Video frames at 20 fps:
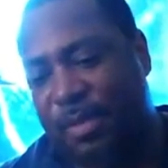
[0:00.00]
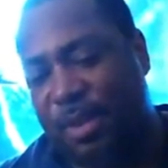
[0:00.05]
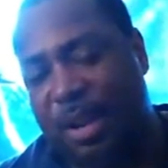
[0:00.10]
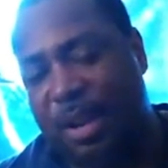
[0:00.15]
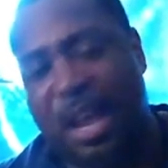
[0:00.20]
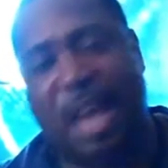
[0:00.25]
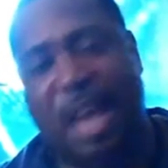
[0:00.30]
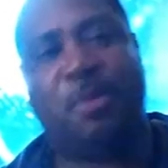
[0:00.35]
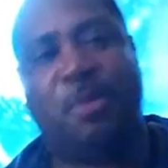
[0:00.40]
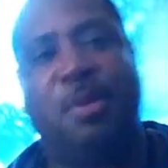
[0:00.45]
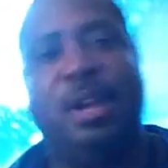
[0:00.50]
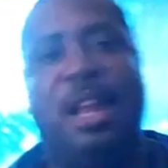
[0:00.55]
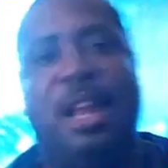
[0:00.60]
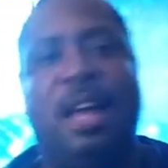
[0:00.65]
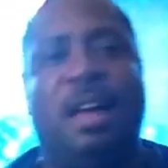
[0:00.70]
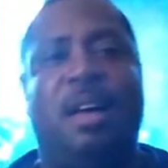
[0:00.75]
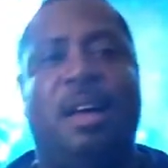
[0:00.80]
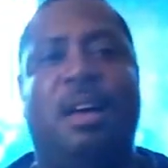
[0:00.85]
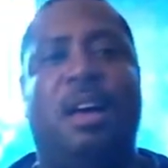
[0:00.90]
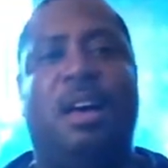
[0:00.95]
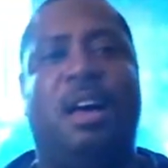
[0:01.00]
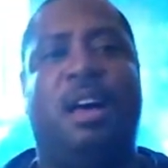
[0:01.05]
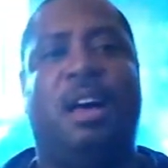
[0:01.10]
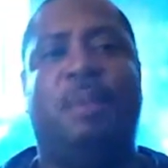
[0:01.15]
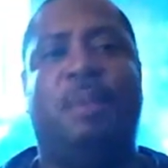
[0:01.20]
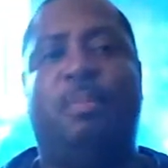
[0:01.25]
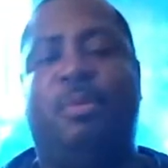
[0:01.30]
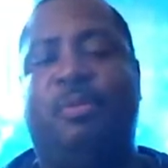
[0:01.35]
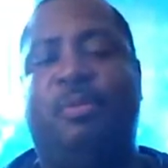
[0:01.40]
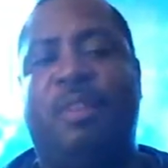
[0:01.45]
like what I,
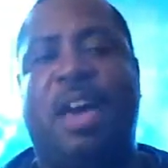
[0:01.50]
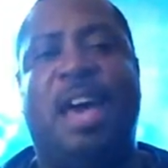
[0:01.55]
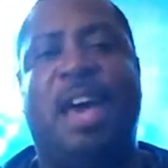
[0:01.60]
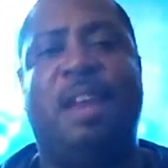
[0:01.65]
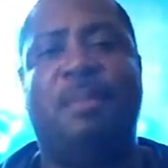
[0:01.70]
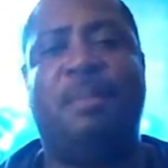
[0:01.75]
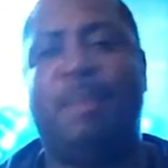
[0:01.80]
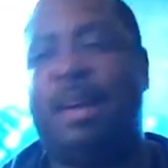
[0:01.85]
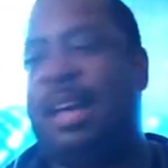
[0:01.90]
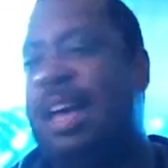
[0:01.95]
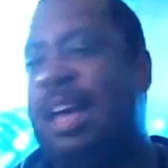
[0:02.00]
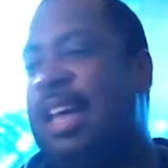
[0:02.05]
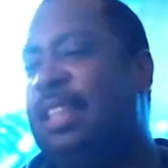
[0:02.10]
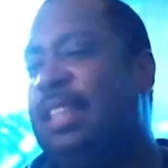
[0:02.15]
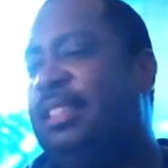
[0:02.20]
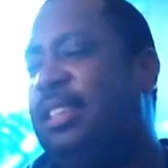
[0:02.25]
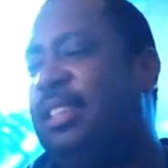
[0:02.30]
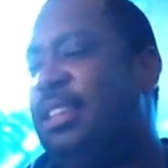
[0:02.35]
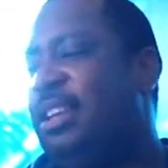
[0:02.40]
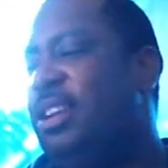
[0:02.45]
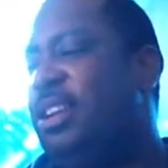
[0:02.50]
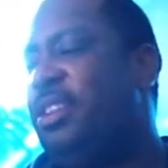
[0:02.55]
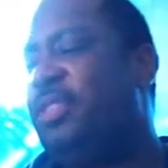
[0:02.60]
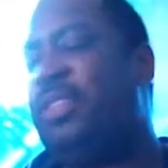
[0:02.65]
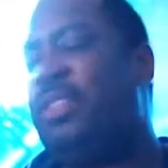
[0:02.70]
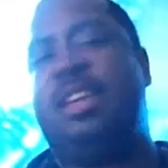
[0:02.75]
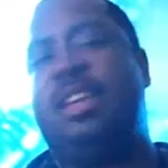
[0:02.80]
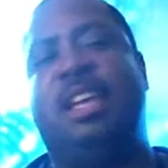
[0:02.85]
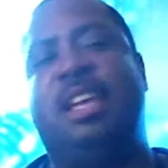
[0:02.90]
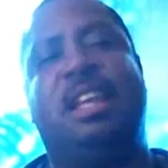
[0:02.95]
am providing, my content and
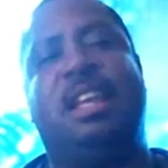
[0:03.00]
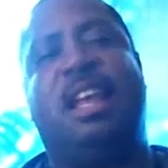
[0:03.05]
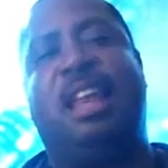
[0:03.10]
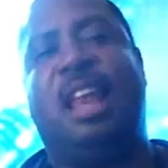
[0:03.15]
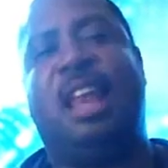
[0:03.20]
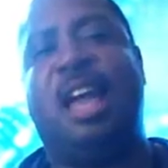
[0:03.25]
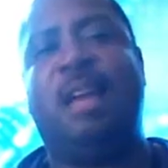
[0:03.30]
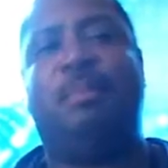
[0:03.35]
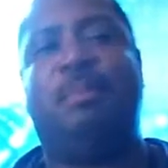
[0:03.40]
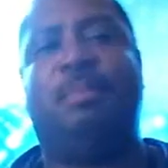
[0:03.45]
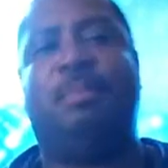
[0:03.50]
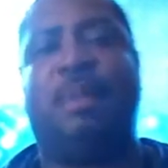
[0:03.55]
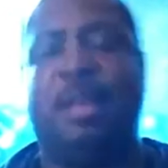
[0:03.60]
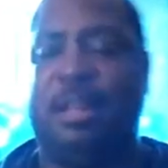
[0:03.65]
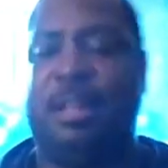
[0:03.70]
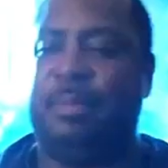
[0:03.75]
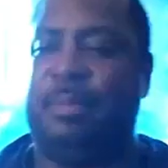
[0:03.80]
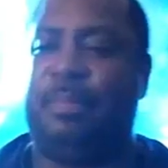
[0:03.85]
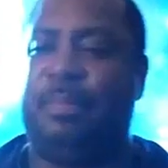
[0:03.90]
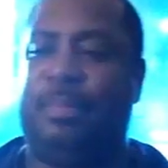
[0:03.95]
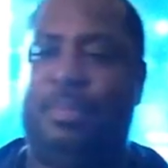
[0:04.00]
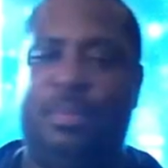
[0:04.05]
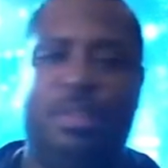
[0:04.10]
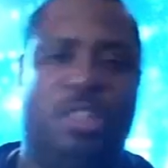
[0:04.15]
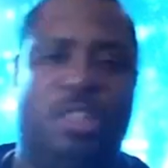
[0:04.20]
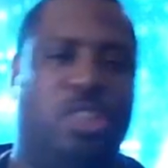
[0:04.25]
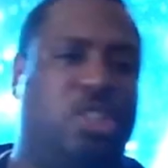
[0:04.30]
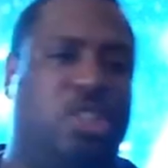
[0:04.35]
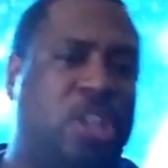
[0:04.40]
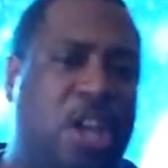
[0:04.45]
everything, hit that like button,
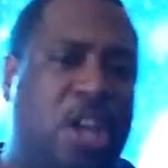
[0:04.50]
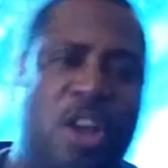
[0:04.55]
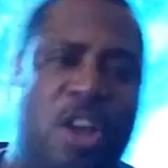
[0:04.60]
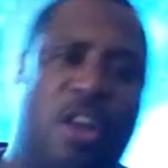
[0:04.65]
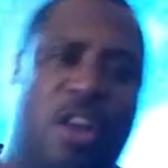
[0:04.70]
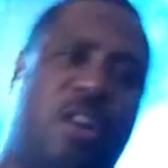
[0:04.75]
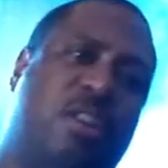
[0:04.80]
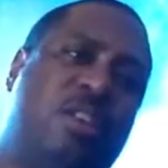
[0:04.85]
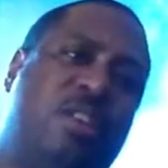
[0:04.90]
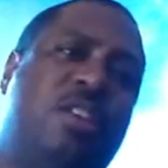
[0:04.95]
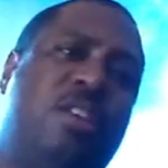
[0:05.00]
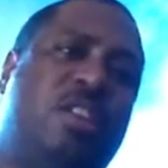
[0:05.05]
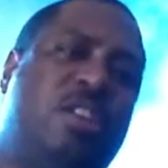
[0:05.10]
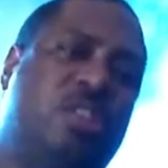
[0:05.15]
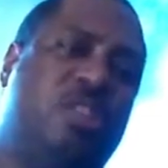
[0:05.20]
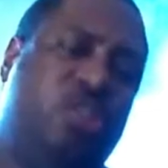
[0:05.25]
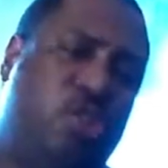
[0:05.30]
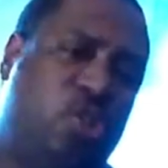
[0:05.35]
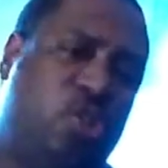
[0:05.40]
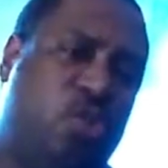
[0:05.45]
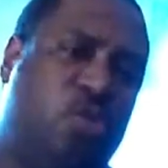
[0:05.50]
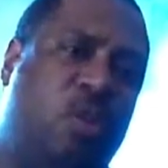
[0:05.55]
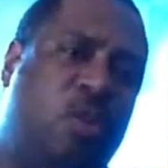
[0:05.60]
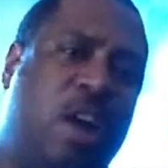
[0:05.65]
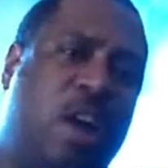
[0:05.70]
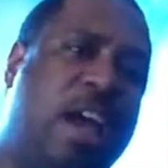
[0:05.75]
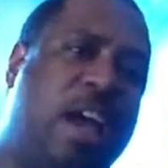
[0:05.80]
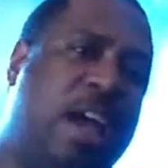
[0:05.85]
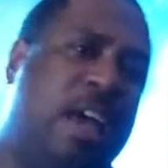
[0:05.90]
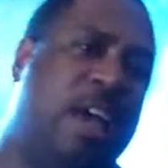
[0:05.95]
share,
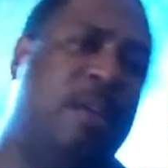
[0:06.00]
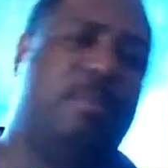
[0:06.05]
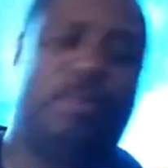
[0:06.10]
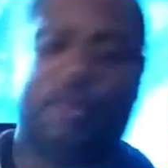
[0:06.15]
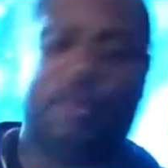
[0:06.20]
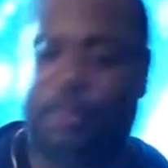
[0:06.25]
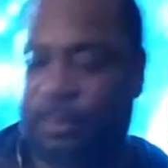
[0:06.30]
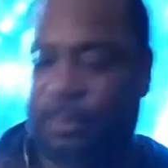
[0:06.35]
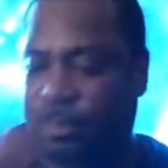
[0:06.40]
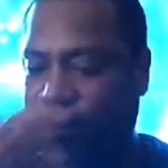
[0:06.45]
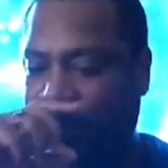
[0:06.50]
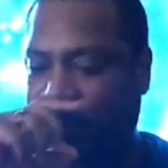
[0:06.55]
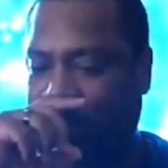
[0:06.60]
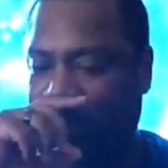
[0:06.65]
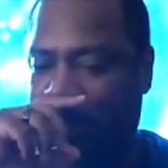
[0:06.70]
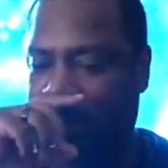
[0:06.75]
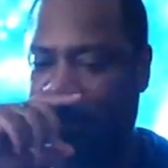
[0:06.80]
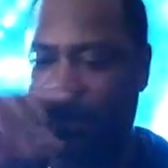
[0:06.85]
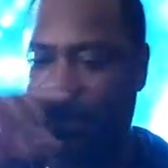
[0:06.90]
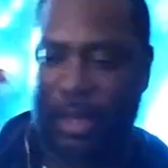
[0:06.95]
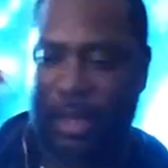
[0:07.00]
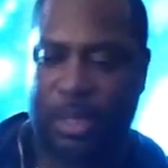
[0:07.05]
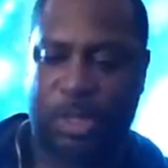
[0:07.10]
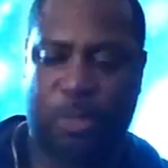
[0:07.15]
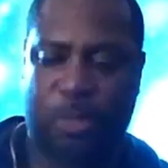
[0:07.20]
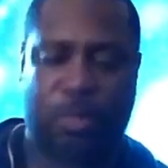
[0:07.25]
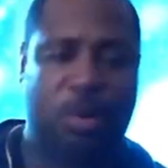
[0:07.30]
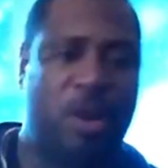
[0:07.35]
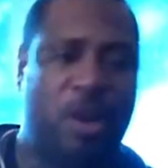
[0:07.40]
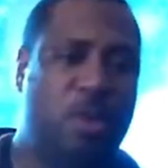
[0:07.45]
subscribe,
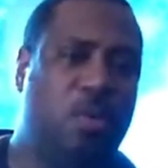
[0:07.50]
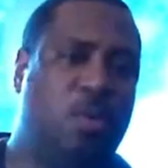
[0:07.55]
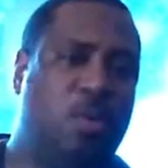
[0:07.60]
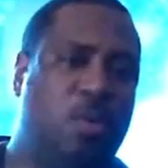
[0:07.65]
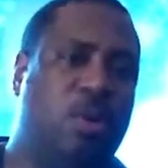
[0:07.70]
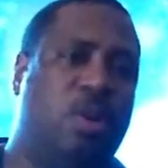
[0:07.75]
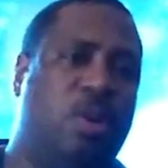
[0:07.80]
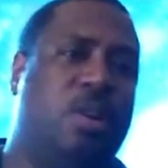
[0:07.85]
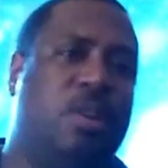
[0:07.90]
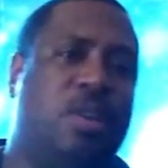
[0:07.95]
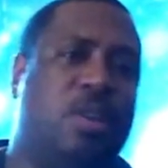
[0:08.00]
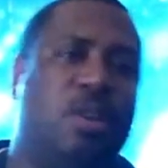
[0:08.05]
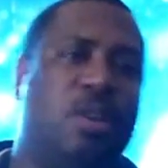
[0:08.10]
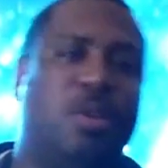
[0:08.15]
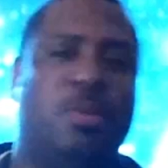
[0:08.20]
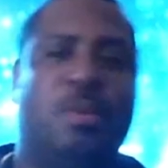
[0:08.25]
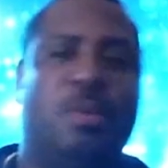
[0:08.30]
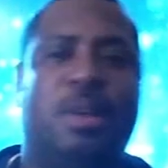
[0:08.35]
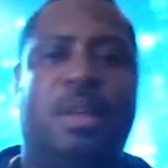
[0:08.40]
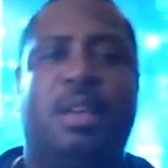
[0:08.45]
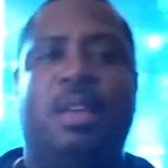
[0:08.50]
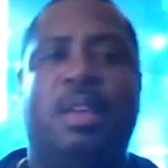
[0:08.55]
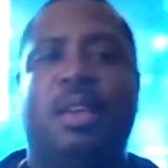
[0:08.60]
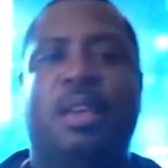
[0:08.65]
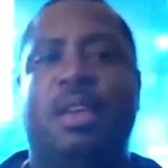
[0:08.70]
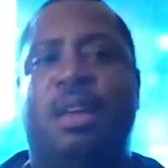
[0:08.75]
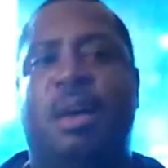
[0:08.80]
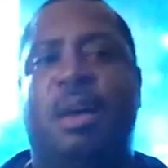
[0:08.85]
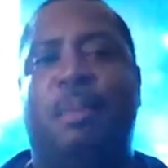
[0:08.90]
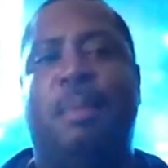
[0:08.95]
spread the word. Anyway,
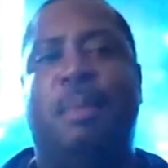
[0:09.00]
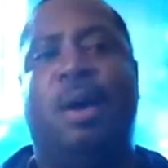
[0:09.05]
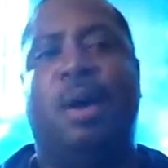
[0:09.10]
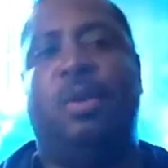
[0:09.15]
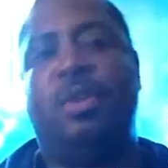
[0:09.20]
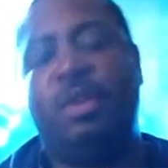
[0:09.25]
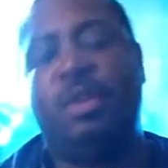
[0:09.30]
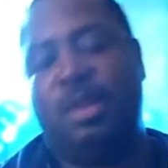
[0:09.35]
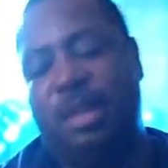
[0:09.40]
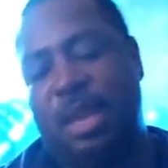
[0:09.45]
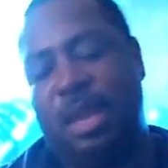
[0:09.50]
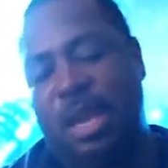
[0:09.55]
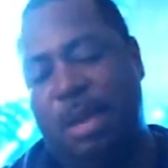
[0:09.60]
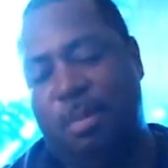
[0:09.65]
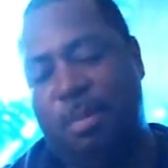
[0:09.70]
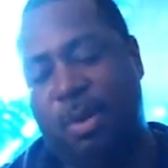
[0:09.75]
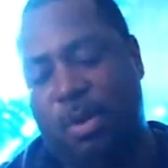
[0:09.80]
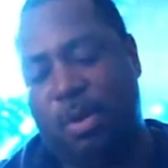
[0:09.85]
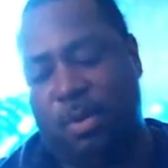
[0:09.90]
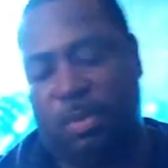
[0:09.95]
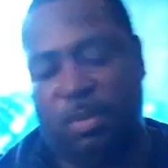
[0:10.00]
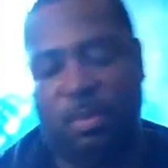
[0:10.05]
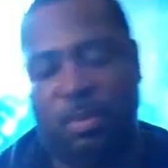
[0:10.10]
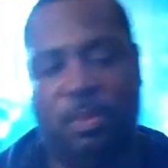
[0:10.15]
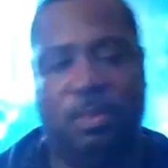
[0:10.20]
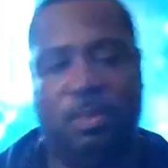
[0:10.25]
I'm out. Game on.